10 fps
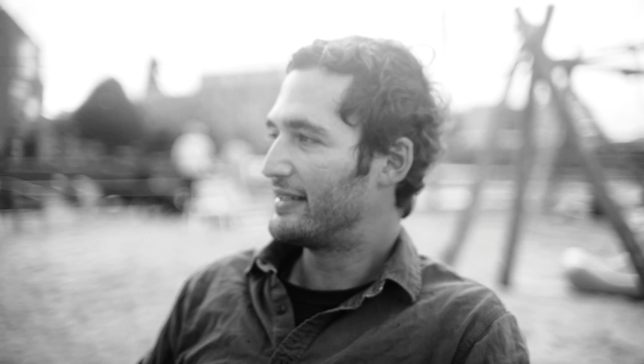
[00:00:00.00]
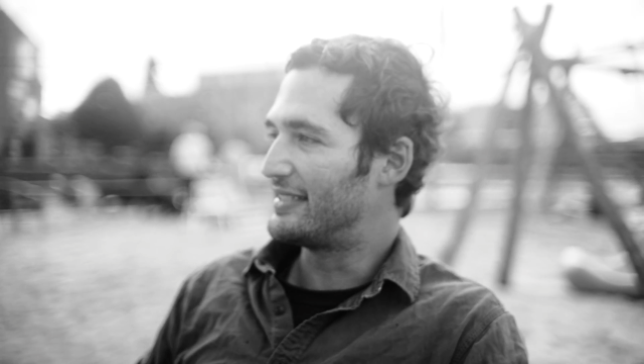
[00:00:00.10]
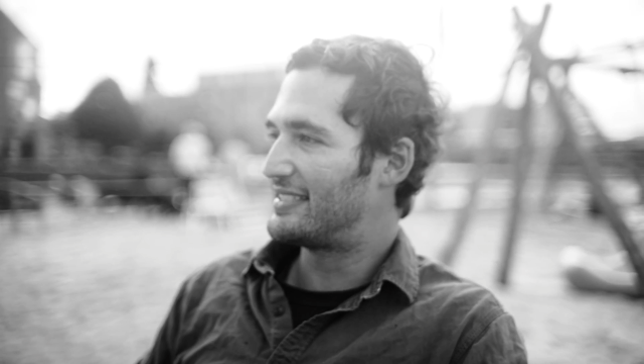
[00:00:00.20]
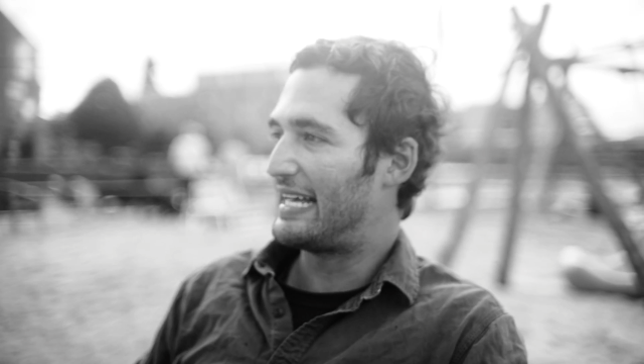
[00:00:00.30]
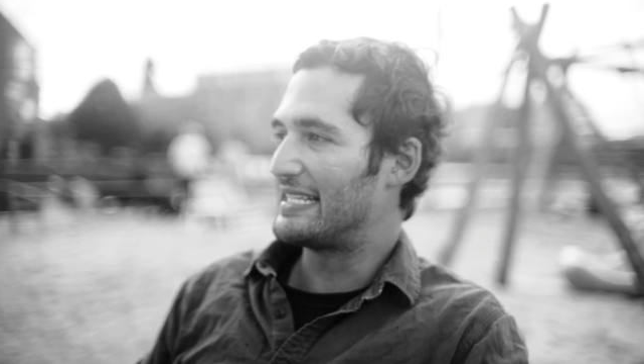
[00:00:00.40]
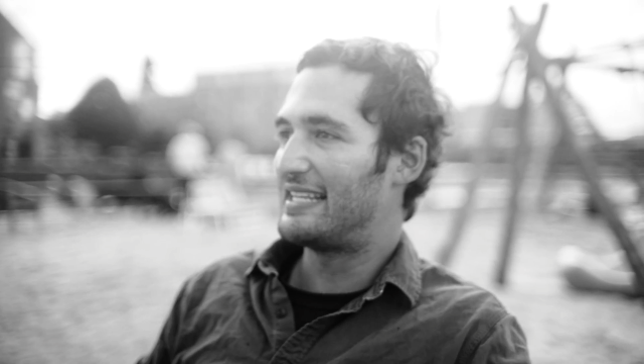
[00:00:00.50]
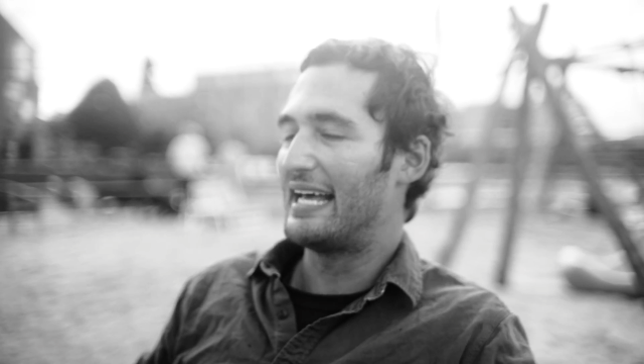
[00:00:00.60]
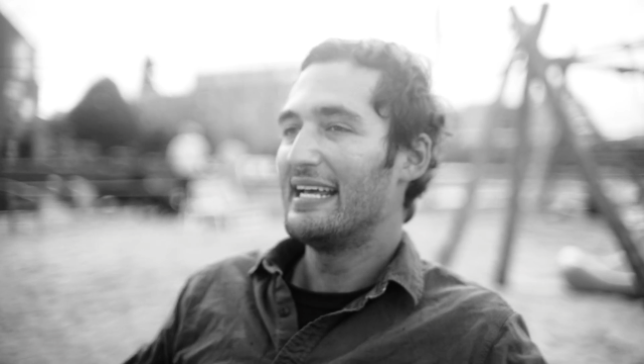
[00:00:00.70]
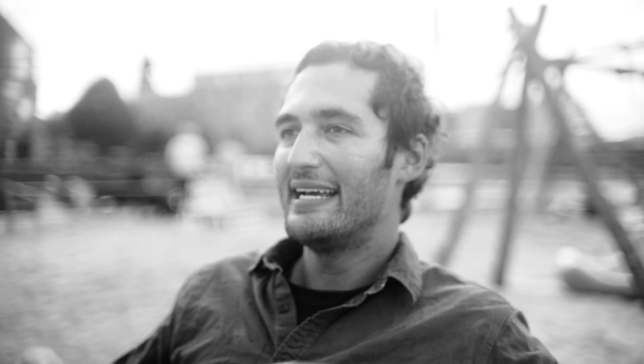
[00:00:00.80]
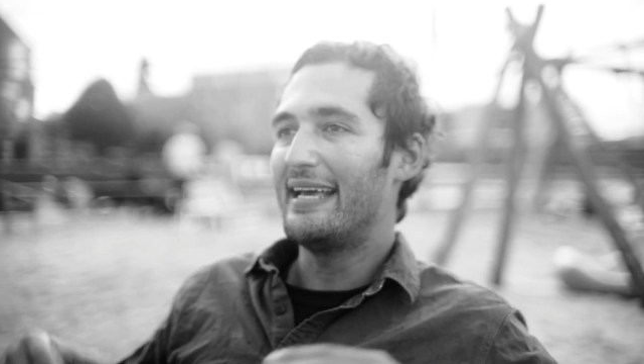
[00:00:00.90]
that says
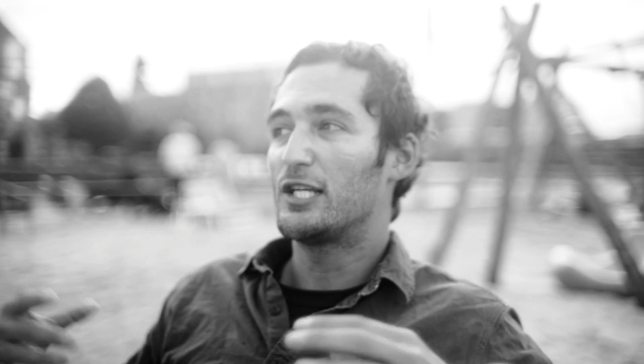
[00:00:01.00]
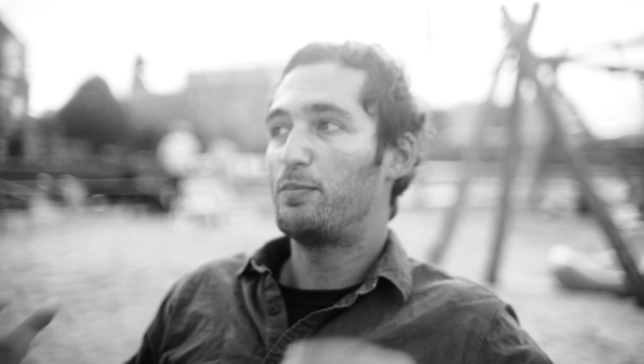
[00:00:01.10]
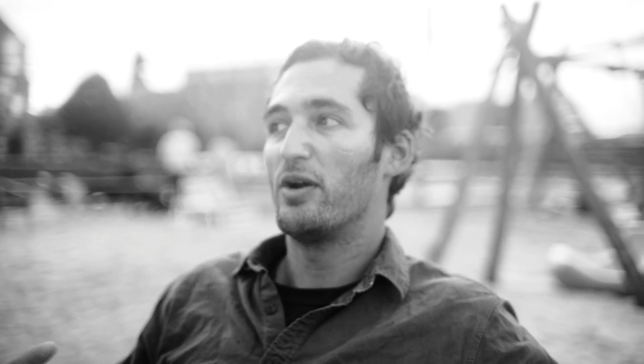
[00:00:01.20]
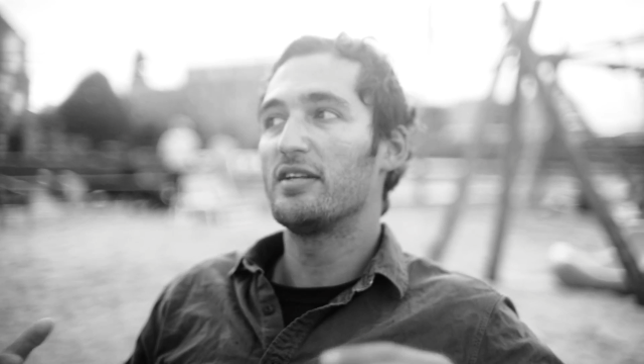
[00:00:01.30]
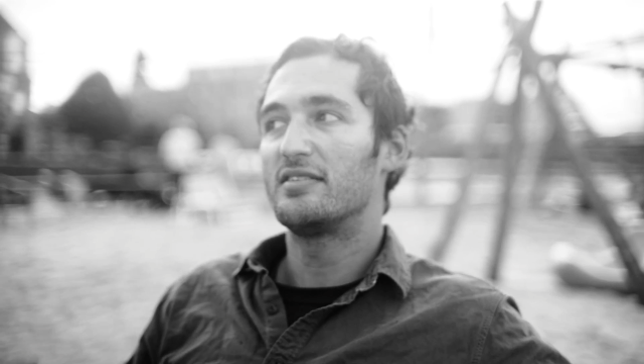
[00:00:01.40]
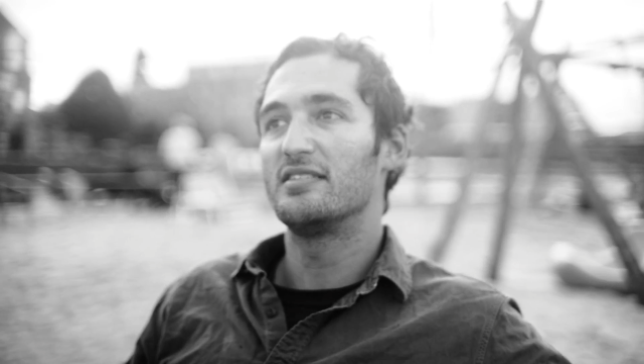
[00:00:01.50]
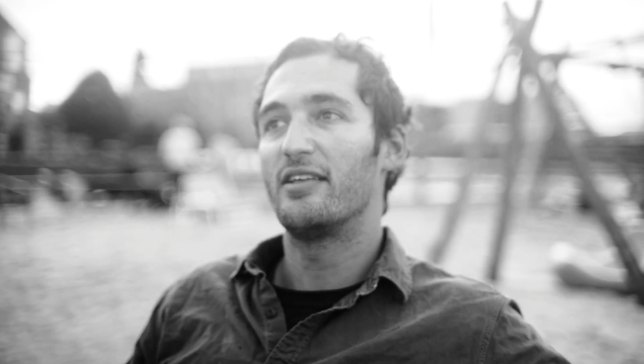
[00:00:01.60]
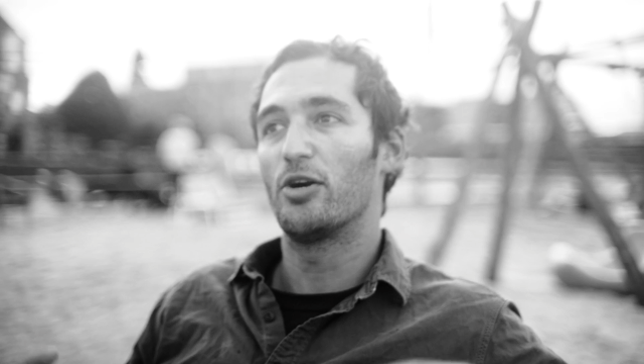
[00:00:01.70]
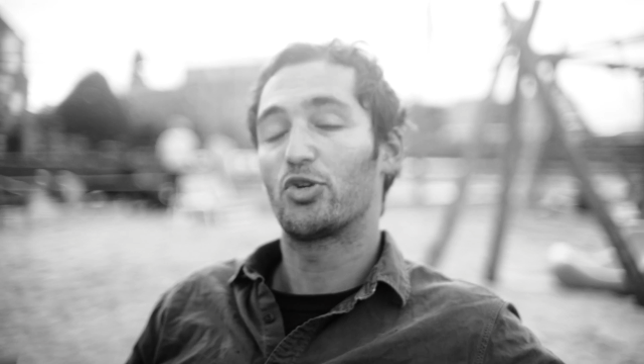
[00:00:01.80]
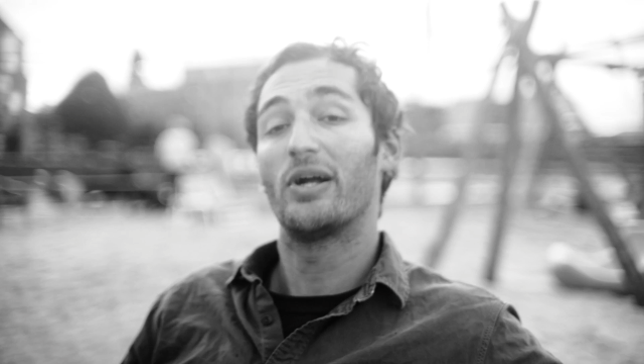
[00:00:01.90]
that experiences
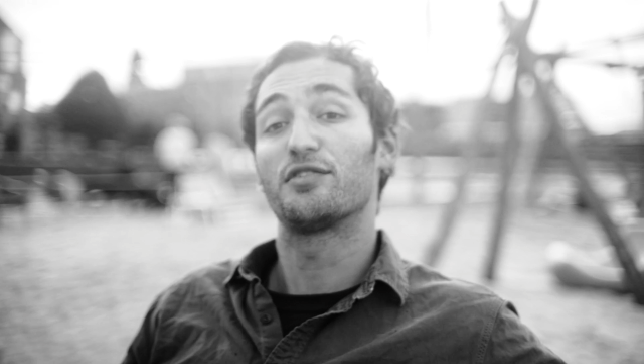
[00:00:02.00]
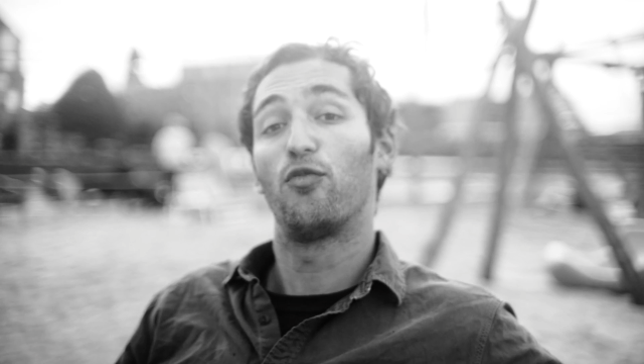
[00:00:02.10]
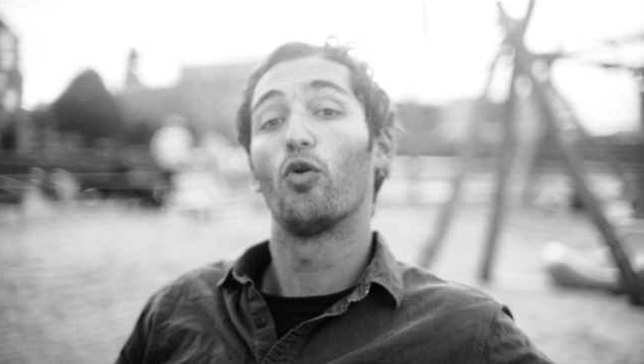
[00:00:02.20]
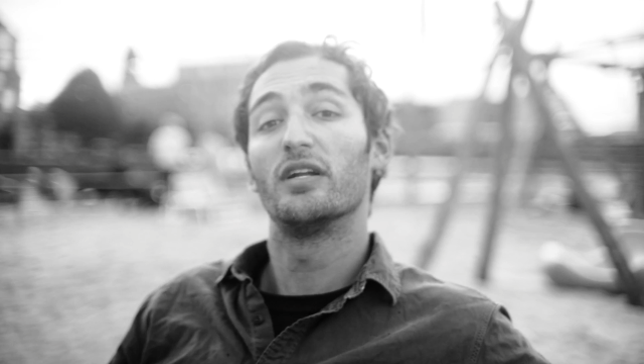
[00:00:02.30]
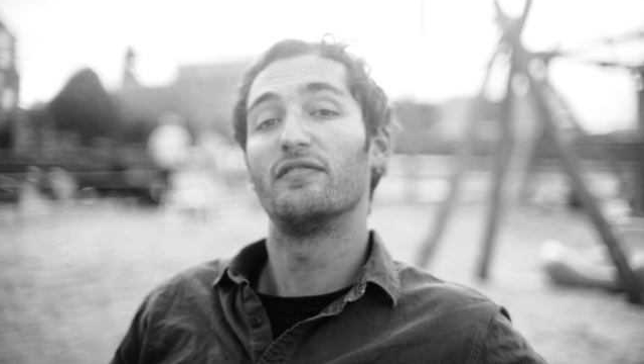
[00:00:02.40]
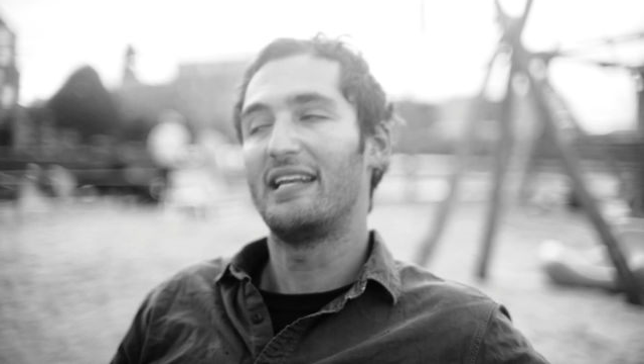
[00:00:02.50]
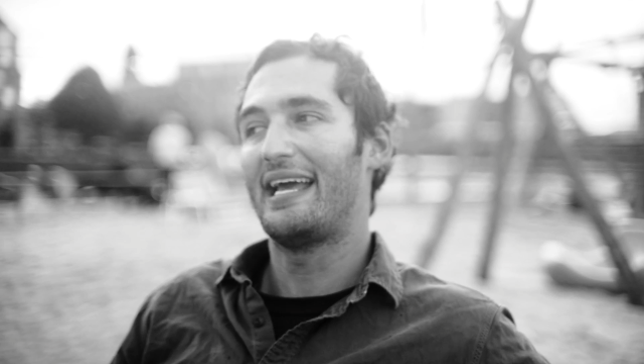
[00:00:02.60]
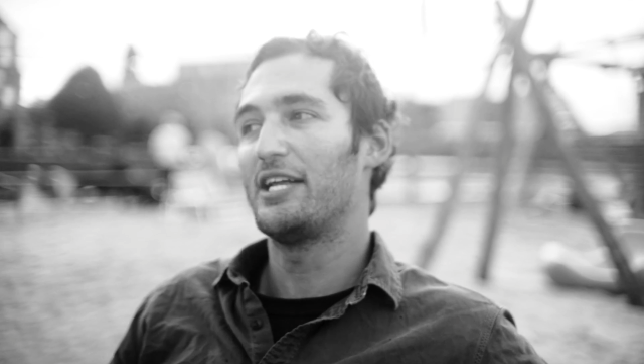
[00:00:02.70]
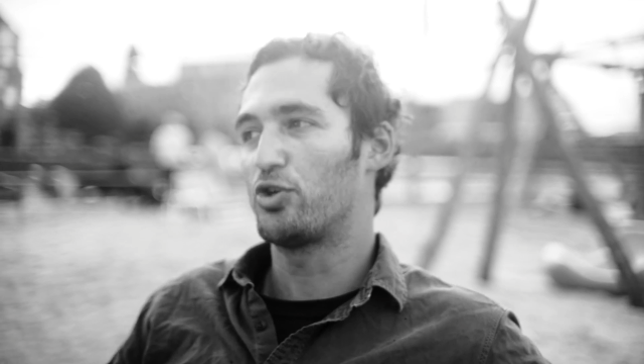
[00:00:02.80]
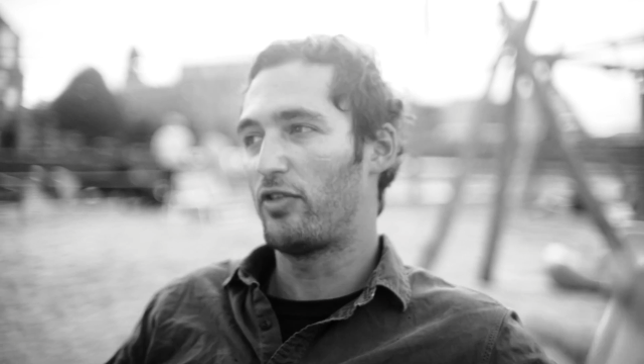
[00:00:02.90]
that are transformative in nature,